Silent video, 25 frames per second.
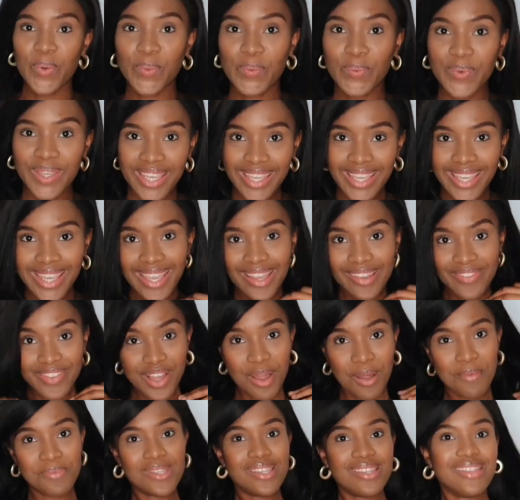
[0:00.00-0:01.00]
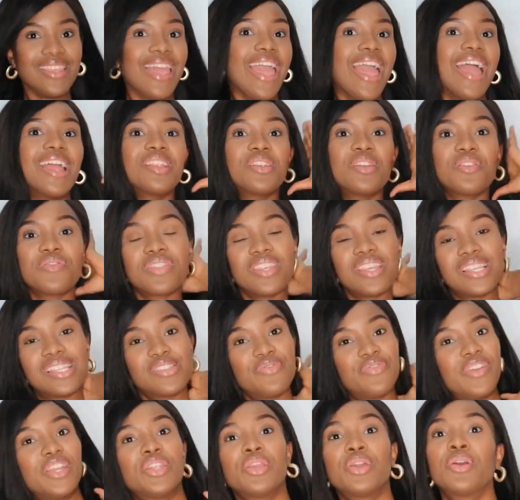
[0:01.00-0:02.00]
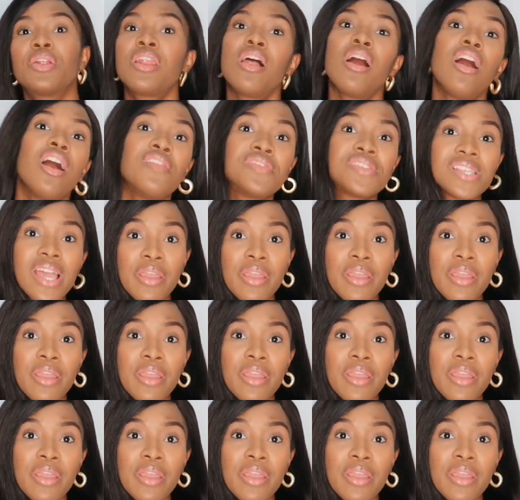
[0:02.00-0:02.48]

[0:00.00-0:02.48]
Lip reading: We have come to the end of this video, loves.